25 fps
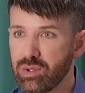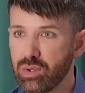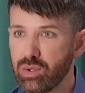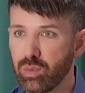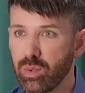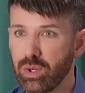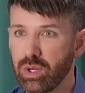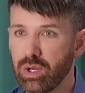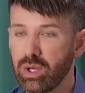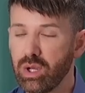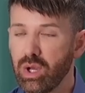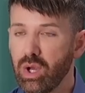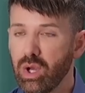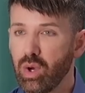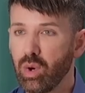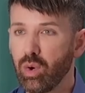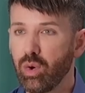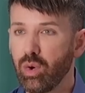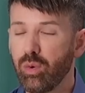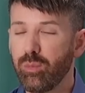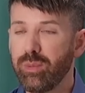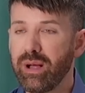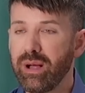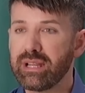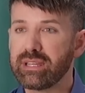who were
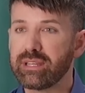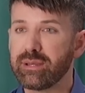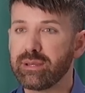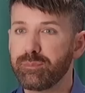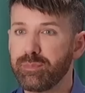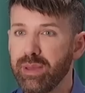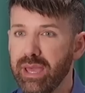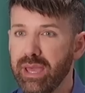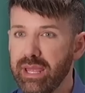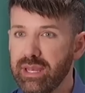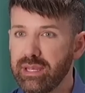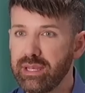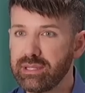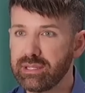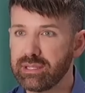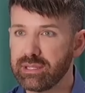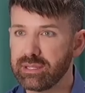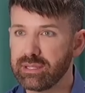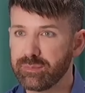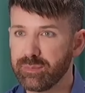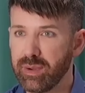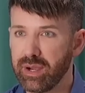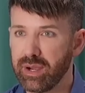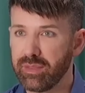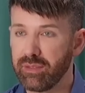all but
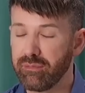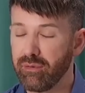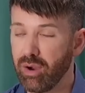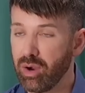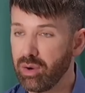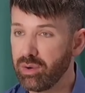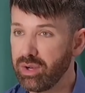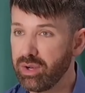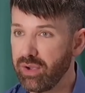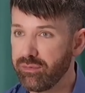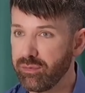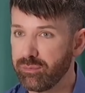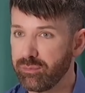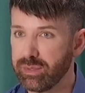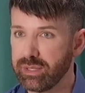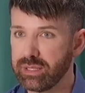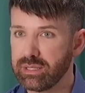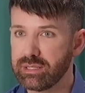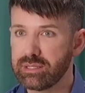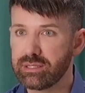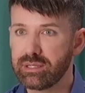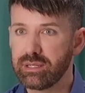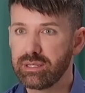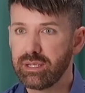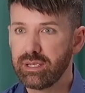abandoned by their own
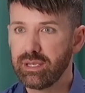government